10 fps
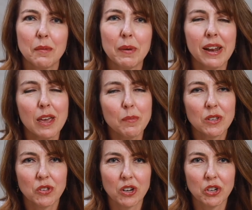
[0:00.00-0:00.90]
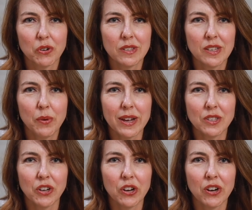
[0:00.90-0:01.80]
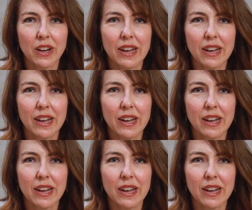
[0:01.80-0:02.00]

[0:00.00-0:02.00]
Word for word: My name is Dr. Christie Reisinger,